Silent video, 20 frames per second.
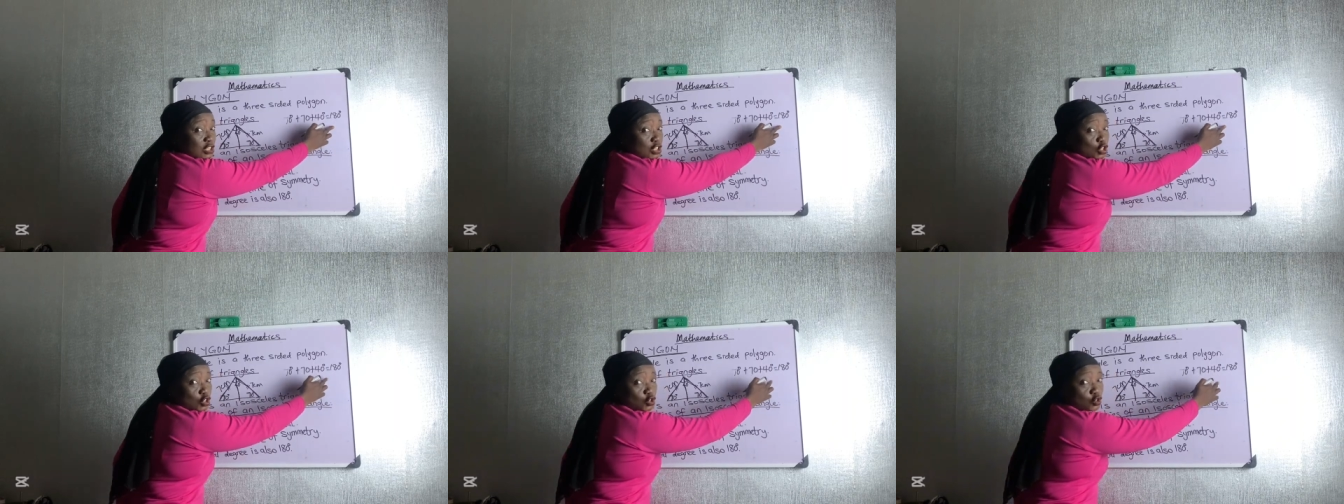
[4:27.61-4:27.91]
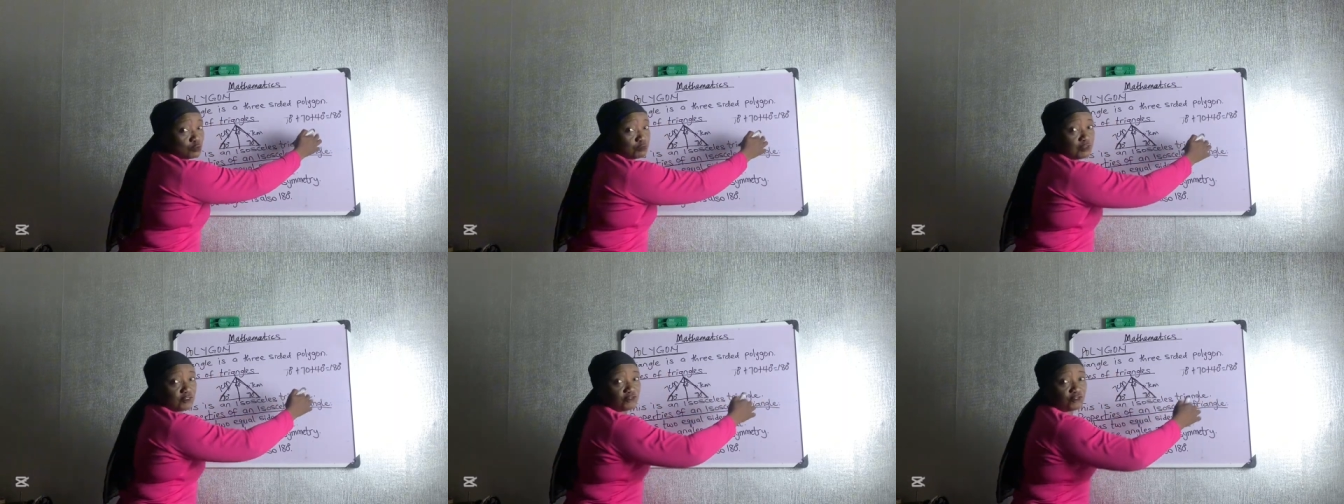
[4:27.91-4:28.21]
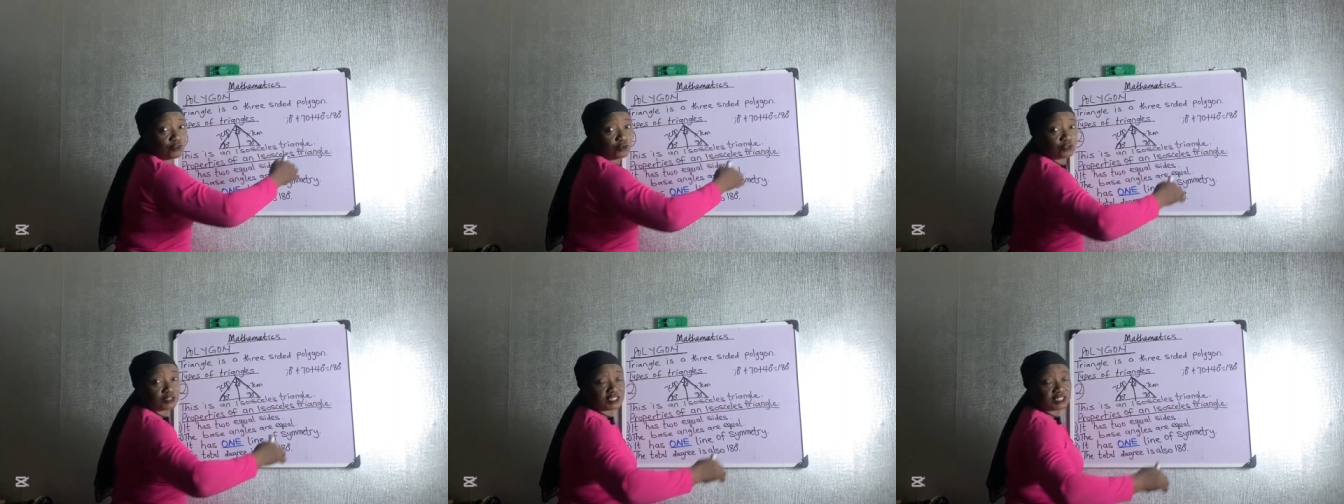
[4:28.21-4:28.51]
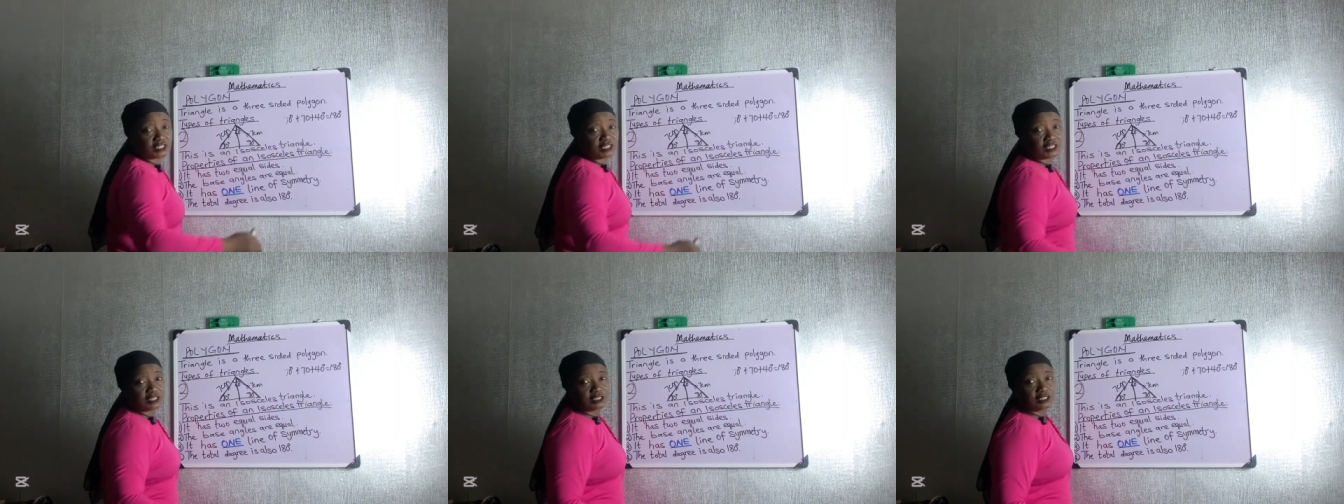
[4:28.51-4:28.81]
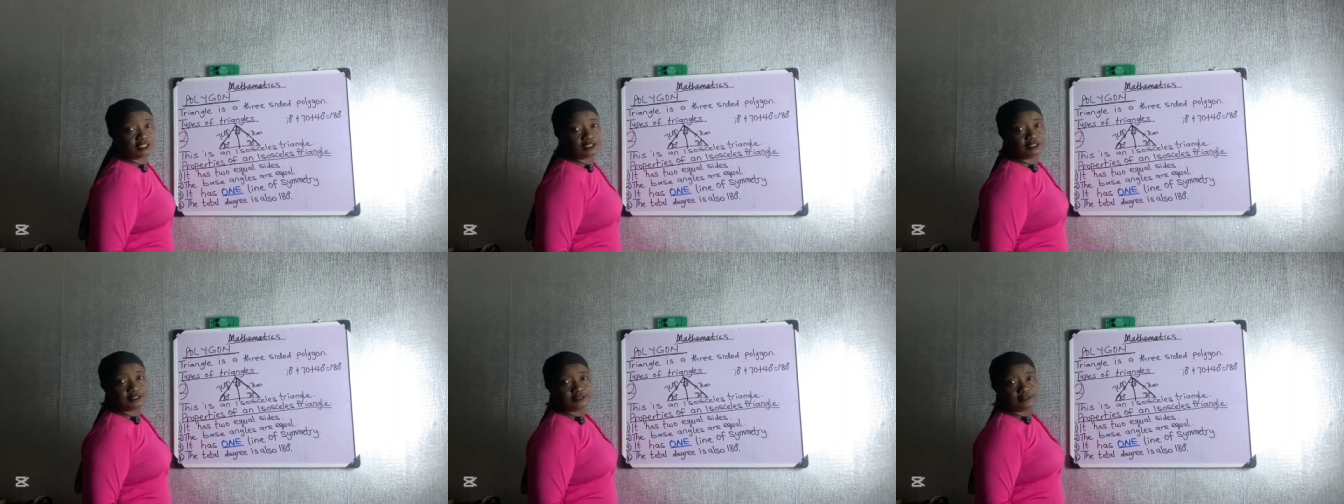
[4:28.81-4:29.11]
it will be
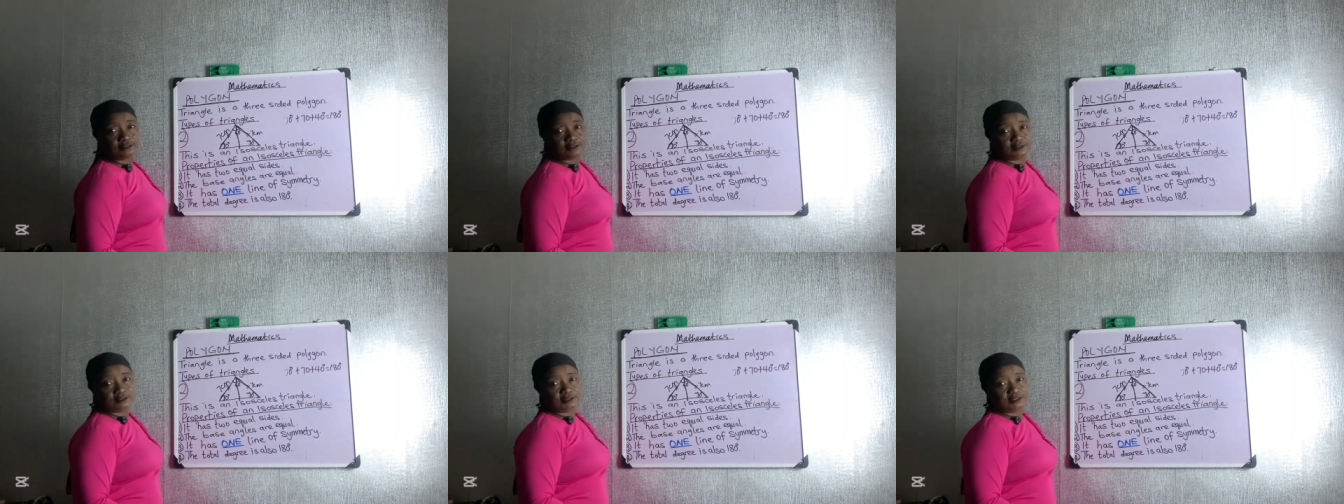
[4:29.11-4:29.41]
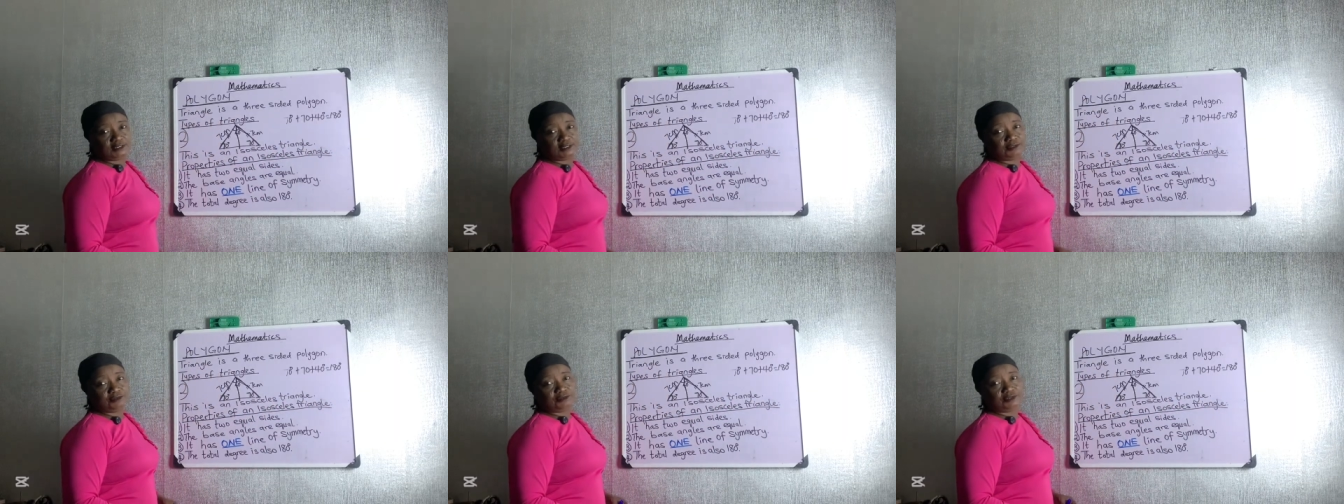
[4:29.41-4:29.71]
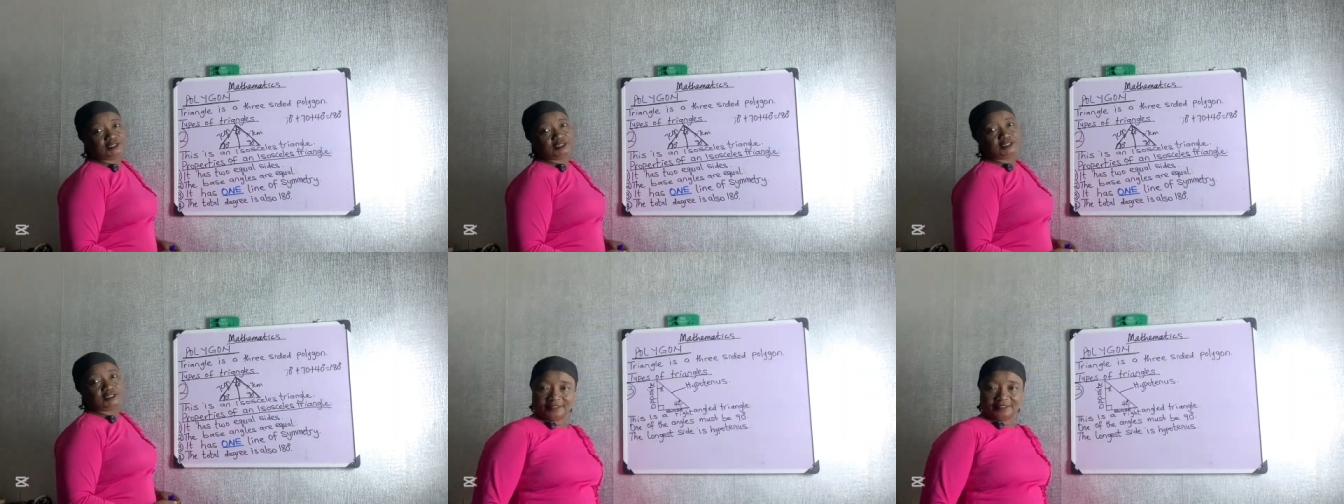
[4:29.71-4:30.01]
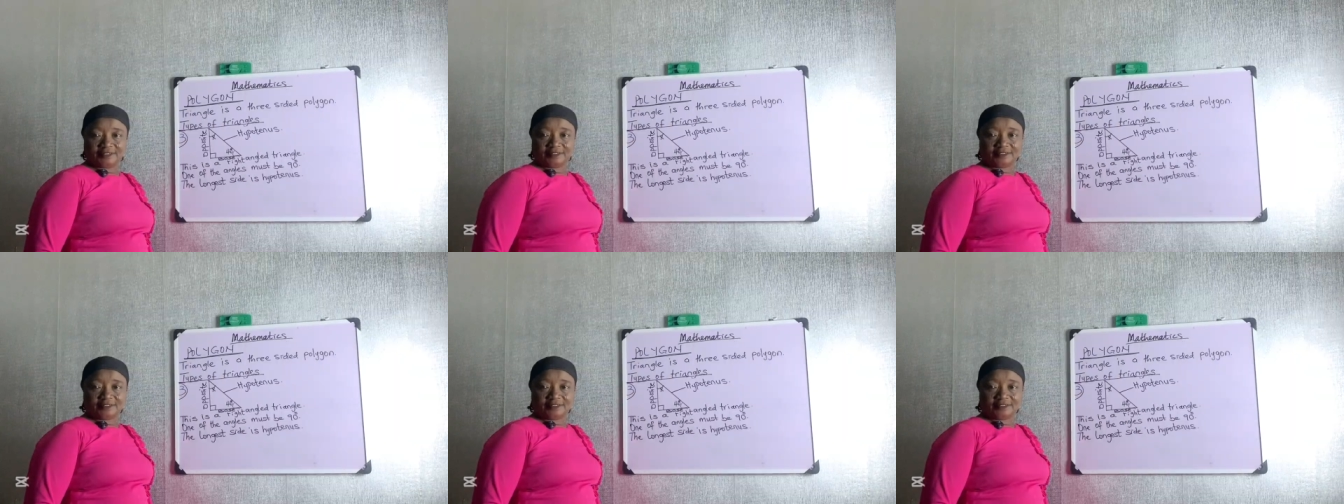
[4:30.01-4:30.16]
40 degrees.